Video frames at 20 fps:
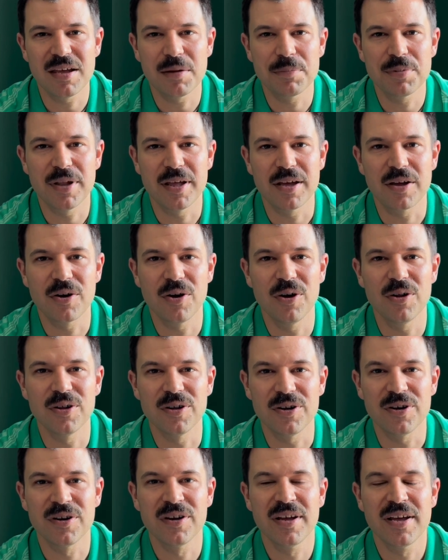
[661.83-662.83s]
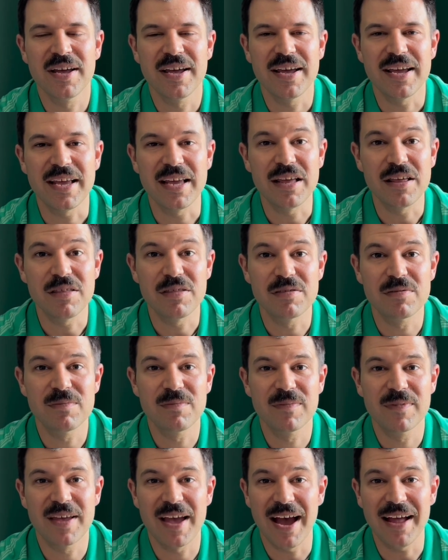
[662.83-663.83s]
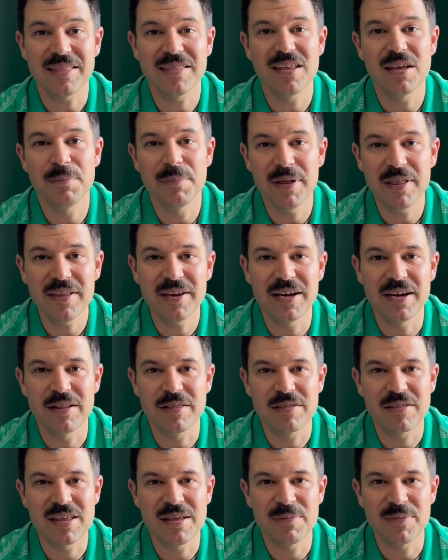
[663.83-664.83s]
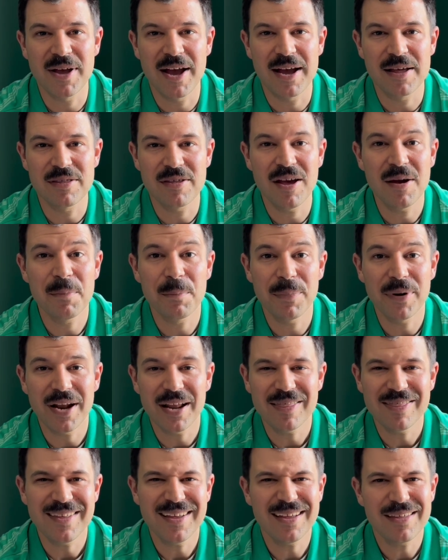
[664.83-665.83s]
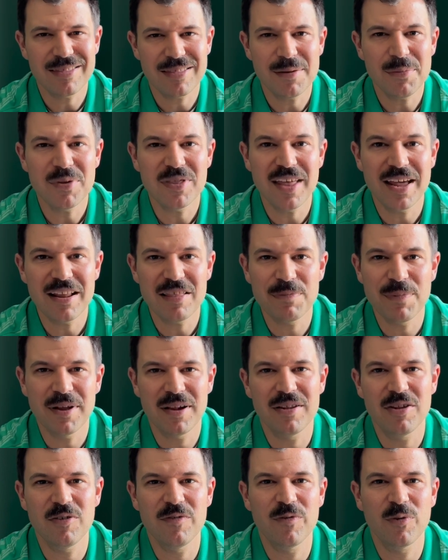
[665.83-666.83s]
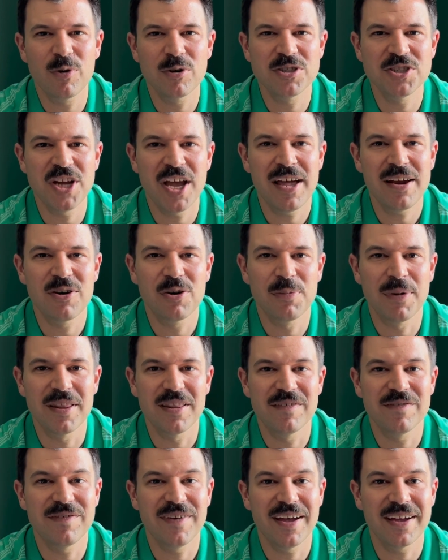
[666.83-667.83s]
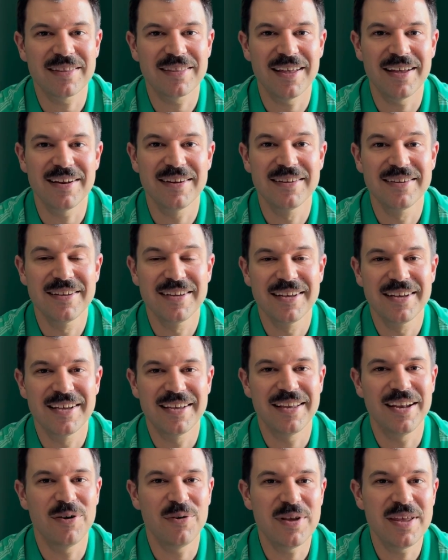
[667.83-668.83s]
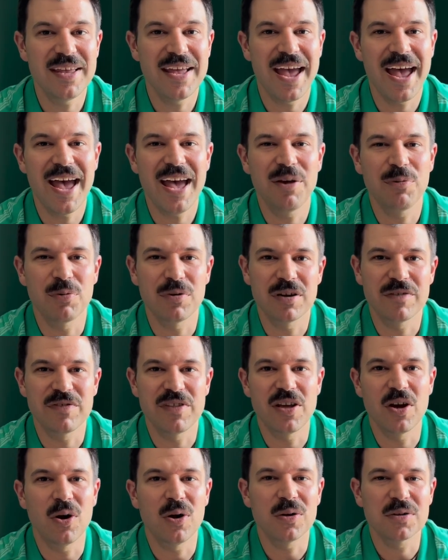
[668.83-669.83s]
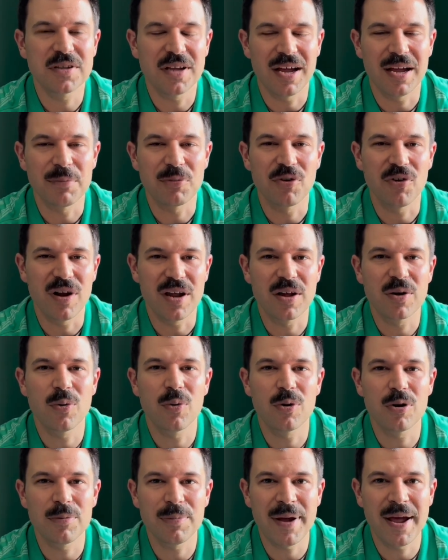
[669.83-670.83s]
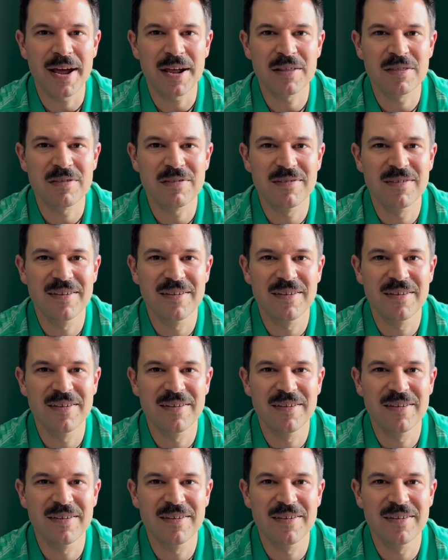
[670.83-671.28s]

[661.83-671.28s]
play caller. He has got the ability to scheme guys up. But I think some of that has been a little foreshadowed by the fact that, you know, he had one of the all-time great quarterbacks